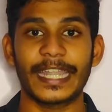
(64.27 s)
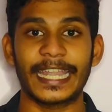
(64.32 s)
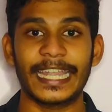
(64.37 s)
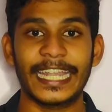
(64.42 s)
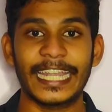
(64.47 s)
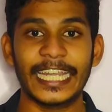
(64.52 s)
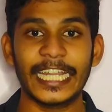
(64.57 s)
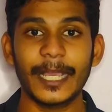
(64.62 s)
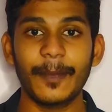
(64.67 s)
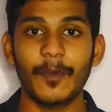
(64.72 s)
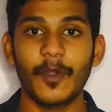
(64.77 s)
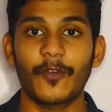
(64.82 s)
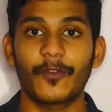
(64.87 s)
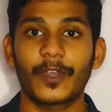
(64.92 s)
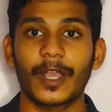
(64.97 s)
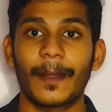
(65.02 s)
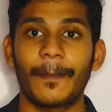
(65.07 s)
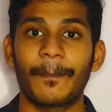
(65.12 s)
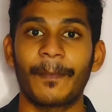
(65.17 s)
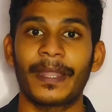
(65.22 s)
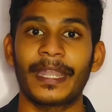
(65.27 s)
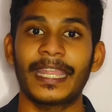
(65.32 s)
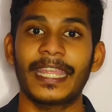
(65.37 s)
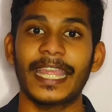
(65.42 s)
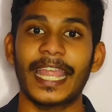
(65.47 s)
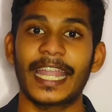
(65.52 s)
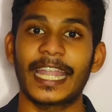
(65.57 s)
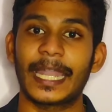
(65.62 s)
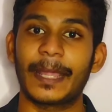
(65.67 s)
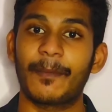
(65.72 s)
net income of
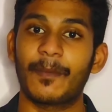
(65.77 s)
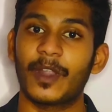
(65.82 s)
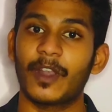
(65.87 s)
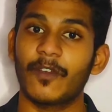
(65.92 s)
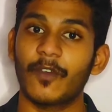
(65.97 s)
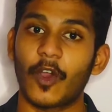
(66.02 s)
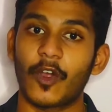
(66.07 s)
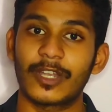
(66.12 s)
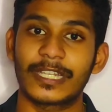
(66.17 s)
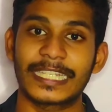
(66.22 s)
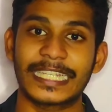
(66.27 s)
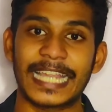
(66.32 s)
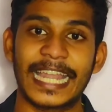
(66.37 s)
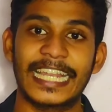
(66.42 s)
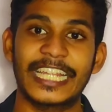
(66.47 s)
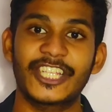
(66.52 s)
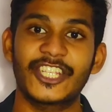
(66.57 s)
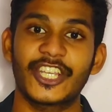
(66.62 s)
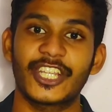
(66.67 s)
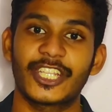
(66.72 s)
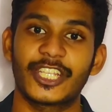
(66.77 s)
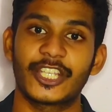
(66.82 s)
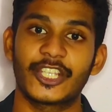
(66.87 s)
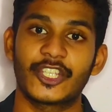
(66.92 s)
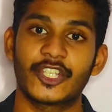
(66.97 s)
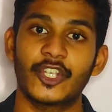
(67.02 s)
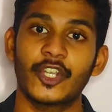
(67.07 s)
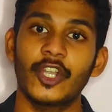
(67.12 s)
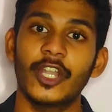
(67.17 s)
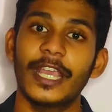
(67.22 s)
company and number of outstanding shares
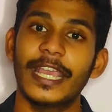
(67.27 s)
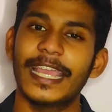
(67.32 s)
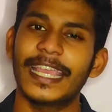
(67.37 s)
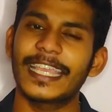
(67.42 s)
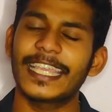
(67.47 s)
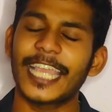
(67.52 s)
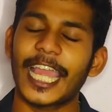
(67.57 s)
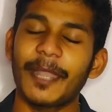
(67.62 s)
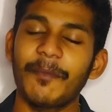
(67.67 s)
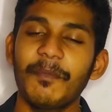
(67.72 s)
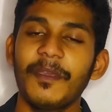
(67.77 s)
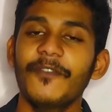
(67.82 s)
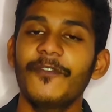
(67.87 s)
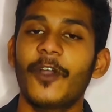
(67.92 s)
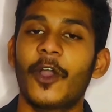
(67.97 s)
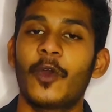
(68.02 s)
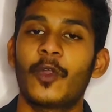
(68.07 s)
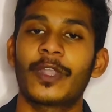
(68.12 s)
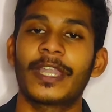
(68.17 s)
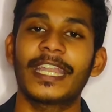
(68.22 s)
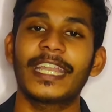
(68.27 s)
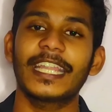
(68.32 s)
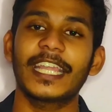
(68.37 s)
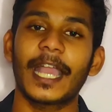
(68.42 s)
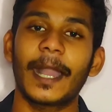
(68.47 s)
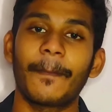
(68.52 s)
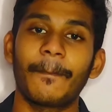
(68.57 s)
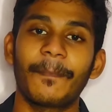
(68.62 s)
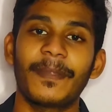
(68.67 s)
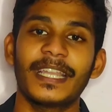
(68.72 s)
issued can be found in
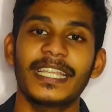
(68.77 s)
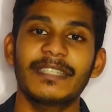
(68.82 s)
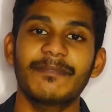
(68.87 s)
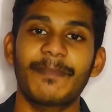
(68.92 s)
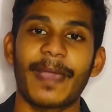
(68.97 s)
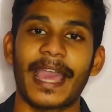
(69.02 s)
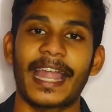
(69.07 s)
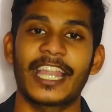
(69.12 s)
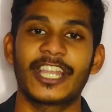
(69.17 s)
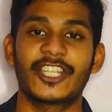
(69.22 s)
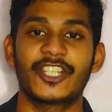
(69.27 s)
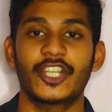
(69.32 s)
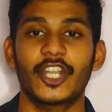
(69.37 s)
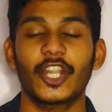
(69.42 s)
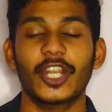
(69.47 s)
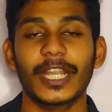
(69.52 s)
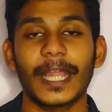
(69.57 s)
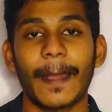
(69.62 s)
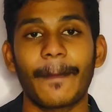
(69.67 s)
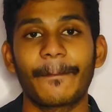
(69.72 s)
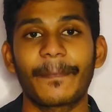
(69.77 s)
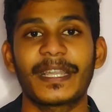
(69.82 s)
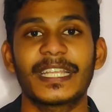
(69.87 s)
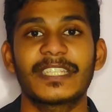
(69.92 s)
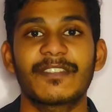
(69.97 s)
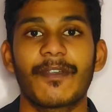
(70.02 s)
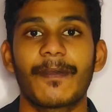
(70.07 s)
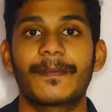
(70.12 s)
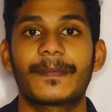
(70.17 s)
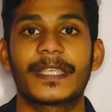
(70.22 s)
company's balance sheet or
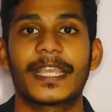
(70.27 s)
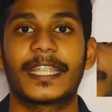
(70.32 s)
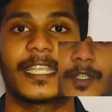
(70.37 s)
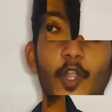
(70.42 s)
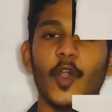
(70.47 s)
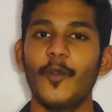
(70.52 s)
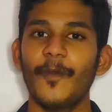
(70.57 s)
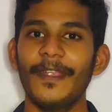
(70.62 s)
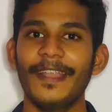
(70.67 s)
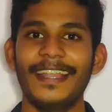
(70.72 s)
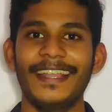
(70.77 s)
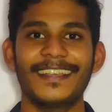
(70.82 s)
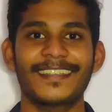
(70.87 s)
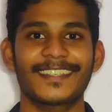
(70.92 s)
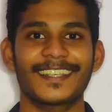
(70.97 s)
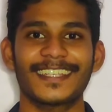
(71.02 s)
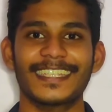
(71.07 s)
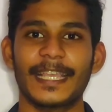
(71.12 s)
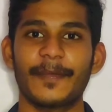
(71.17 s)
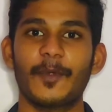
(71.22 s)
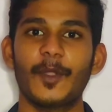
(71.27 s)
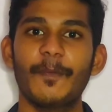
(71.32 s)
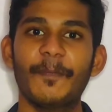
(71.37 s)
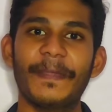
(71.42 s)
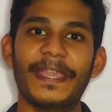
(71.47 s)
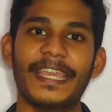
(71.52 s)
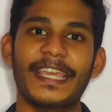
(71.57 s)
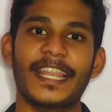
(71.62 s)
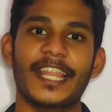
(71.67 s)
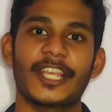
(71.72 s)
company's website. Now we will discuss
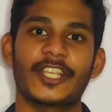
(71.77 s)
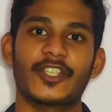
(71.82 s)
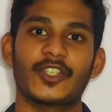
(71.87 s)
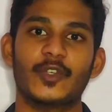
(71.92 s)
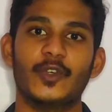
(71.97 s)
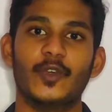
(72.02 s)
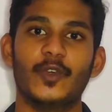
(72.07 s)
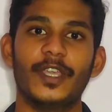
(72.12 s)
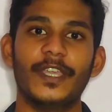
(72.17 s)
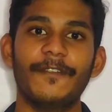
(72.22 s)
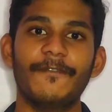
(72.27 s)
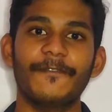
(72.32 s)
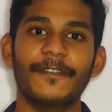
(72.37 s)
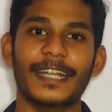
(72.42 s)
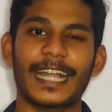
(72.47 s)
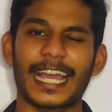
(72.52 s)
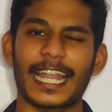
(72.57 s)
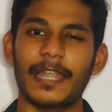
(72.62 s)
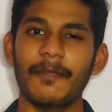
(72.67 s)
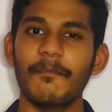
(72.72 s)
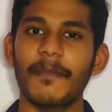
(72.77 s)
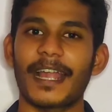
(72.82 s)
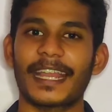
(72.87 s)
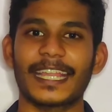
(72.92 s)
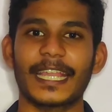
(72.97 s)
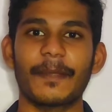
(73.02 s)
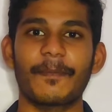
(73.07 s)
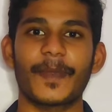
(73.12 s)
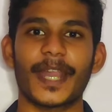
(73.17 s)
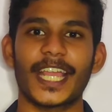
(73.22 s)
about P ratio. If current
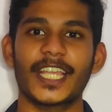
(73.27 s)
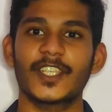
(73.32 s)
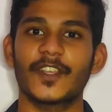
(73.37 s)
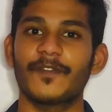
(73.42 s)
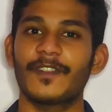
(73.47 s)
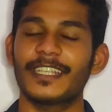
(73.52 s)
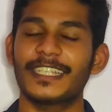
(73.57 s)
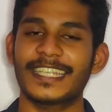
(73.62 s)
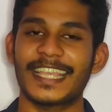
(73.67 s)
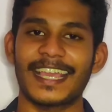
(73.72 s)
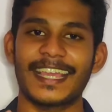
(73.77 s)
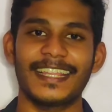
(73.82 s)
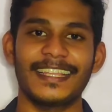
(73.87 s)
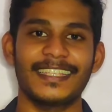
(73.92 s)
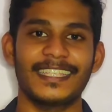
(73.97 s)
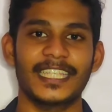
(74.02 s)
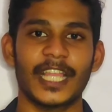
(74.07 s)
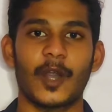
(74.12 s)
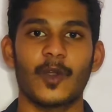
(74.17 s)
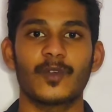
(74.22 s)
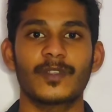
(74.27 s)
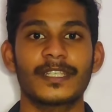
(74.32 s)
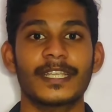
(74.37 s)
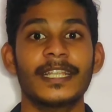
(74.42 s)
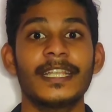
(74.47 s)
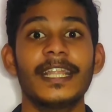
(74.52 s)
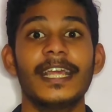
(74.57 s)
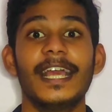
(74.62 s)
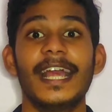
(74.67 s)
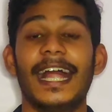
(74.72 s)
market price of the share is
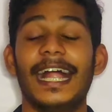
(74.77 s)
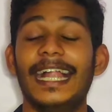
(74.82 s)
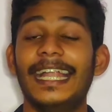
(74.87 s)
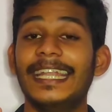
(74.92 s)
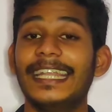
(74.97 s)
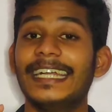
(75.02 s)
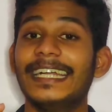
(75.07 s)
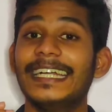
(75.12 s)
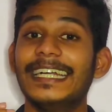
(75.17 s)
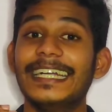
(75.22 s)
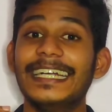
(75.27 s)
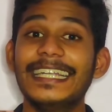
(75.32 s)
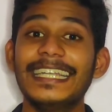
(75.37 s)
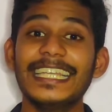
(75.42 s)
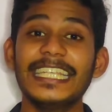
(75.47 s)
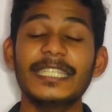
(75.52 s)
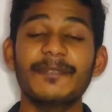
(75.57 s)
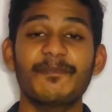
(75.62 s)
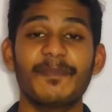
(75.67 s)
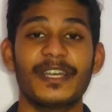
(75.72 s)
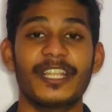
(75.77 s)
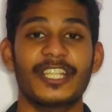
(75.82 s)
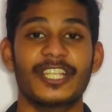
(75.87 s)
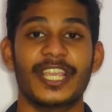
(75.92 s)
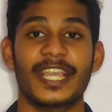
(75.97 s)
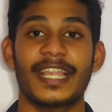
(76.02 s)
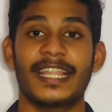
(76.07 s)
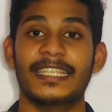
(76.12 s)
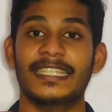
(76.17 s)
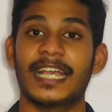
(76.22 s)
1000 and earnings per
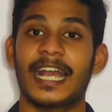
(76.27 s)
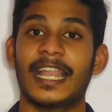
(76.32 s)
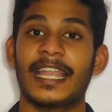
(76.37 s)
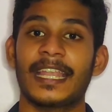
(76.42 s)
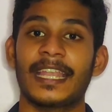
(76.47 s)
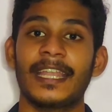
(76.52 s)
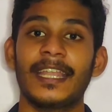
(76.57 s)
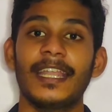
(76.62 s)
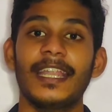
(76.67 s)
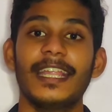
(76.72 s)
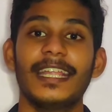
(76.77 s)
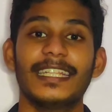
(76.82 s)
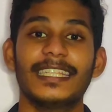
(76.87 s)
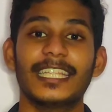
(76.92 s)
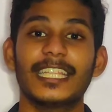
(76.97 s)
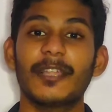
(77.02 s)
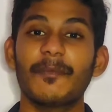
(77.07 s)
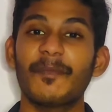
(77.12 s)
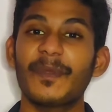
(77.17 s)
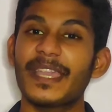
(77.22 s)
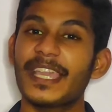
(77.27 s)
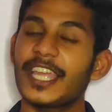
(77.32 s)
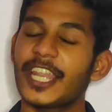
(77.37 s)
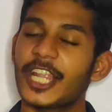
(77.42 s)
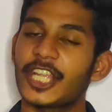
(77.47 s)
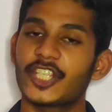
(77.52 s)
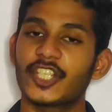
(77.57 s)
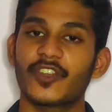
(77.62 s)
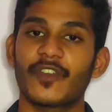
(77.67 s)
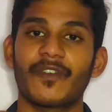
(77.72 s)
share is 100, then the P
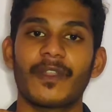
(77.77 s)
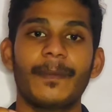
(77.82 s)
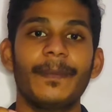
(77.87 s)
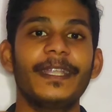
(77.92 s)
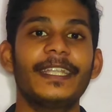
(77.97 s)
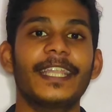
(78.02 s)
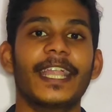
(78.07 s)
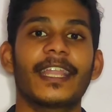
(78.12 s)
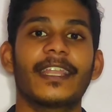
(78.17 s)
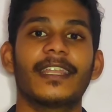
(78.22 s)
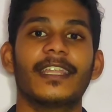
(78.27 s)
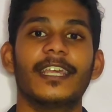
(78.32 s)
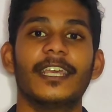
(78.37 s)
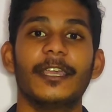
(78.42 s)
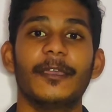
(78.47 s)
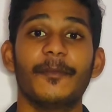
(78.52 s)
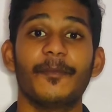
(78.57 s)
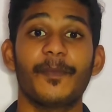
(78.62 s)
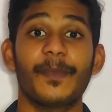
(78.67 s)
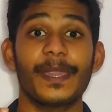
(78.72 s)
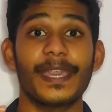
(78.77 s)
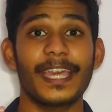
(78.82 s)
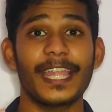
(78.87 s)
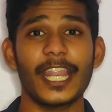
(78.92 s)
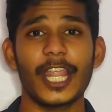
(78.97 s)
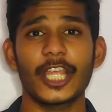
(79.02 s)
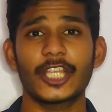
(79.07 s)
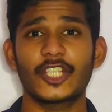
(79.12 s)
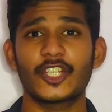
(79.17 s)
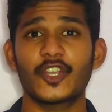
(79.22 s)
ratio will be 10. P
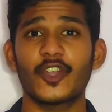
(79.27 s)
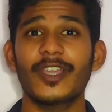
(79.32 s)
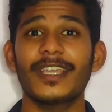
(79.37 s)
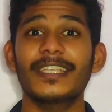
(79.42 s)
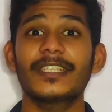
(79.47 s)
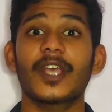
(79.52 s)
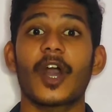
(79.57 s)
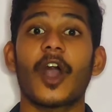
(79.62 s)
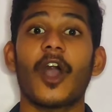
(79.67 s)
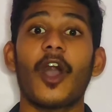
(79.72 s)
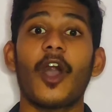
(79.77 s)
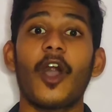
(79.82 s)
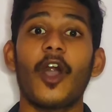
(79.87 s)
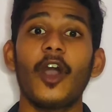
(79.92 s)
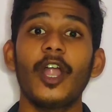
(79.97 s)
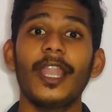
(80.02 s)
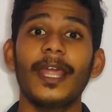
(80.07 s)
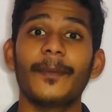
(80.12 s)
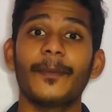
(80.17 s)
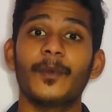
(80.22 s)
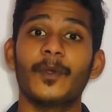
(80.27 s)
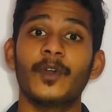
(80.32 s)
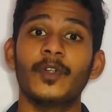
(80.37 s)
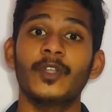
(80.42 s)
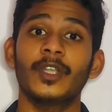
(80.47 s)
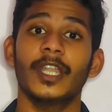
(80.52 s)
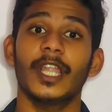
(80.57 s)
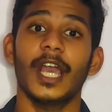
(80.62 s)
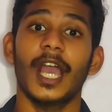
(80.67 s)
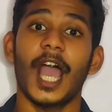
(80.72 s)
ratio is all
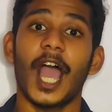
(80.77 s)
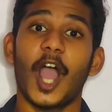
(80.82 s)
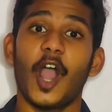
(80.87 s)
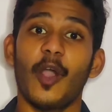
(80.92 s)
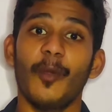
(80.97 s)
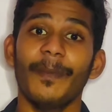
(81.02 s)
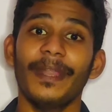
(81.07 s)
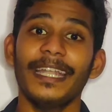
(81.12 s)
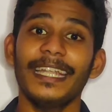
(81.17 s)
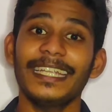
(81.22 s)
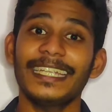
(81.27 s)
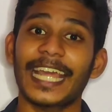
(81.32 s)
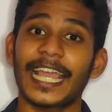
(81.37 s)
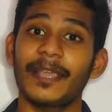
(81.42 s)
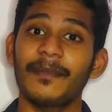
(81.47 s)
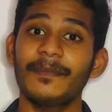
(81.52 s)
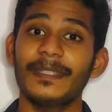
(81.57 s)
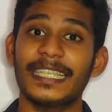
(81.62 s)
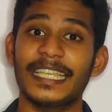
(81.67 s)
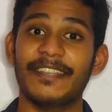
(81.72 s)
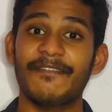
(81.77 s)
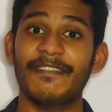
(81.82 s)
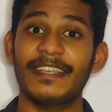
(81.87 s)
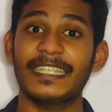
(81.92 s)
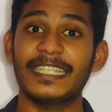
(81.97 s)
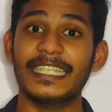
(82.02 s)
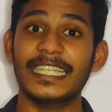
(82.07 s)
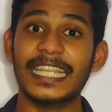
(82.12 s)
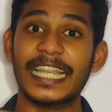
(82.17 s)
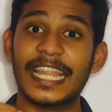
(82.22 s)
about how many times
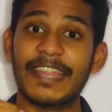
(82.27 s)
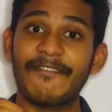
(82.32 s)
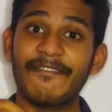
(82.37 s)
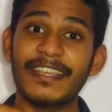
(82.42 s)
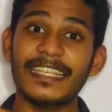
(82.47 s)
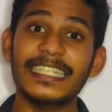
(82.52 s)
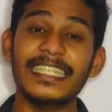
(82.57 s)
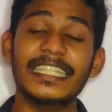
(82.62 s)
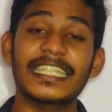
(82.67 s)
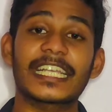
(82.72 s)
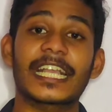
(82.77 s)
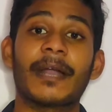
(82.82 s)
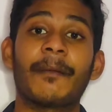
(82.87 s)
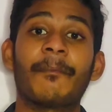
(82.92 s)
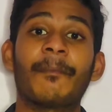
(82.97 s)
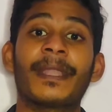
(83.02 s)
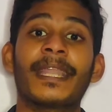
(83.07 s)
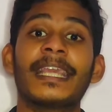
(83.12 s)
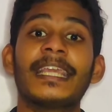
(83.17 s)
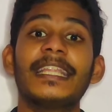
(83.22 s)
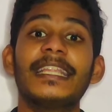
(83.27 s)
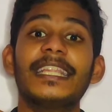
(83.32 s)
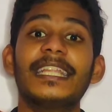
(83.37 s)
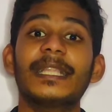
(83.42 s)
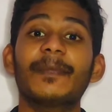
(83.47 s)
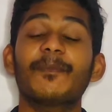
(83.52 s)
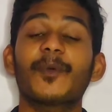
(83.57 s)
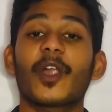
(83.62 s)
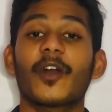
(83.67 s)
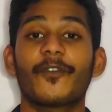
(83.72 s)
investor invest in the company
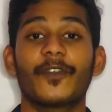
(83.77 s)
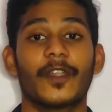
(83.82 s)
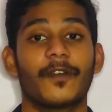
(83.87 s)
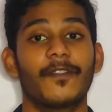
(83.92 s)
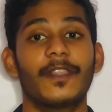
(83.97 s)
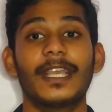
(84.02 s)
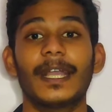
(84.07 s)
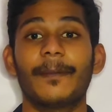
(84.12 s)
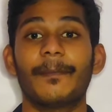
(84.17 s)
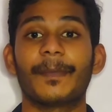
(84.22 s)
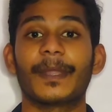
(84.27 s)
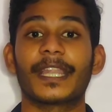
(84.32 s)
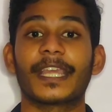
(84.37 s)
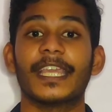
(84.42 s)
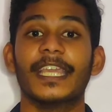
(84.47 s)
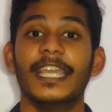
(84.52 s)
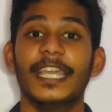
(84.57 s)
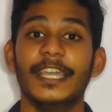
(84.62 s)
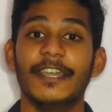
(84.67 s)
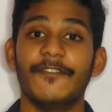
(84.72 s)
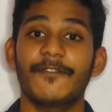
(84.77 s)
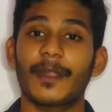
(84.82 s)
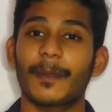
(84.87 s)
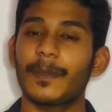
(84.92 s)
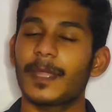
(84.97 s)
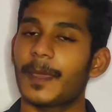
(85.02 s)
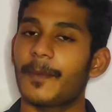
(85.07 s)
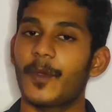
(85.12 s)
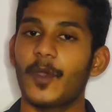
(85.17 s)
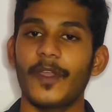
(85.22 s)
than the profit of the company.
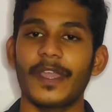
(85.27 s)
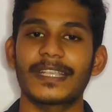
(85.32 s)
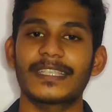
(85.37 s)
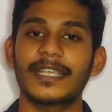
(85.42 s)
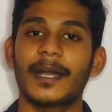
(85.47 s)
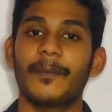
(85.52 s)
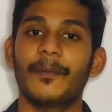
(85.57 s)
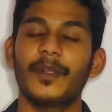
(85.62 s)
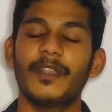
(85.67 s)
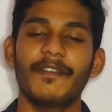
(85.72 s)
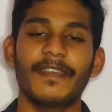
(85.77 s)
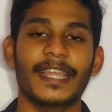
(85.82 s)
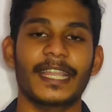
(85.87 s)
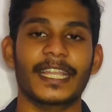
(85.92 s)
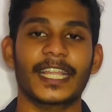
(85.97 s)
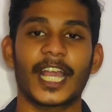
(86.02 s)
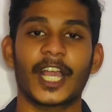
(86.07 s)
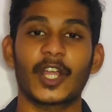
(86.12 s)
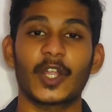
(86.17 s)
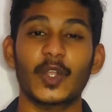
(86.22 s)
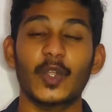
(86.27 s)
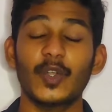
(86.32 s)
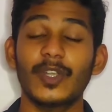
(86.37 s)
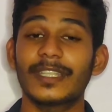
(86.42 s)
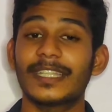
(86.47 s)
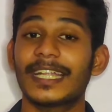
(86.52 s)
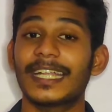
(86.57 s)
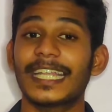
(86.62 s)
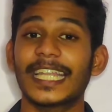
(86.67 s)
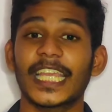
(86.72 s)
From the above example, we can
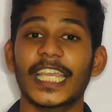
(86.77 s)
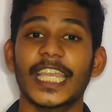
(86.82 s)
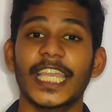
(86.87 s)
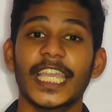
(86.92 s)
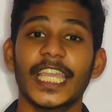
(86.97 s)
conclude that